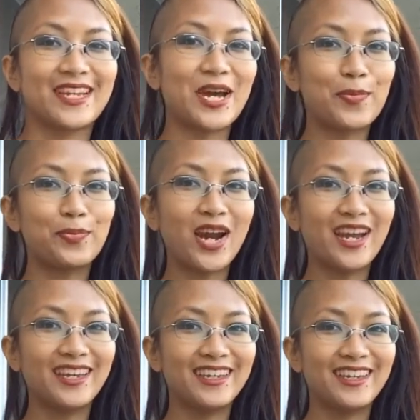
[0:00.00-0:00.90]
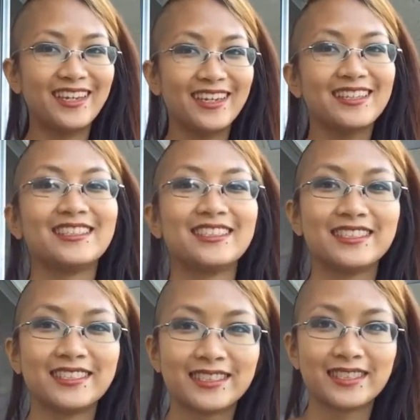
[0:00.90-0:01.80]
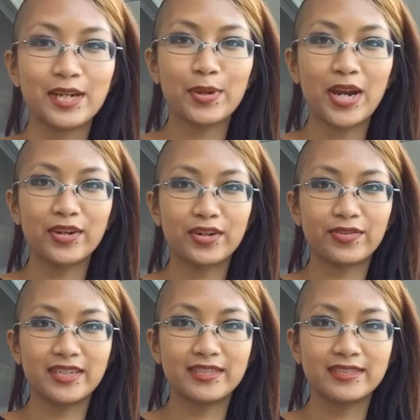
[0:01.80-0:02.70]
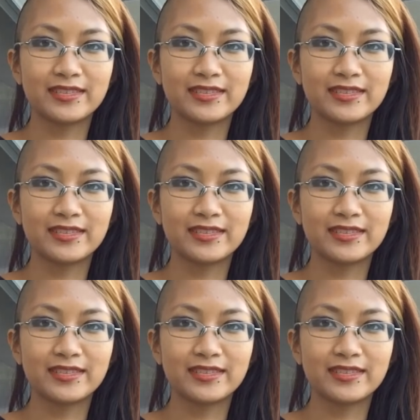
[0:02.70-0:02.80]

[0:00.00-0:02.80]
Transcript: Got a Brian! What a Brian Griffin.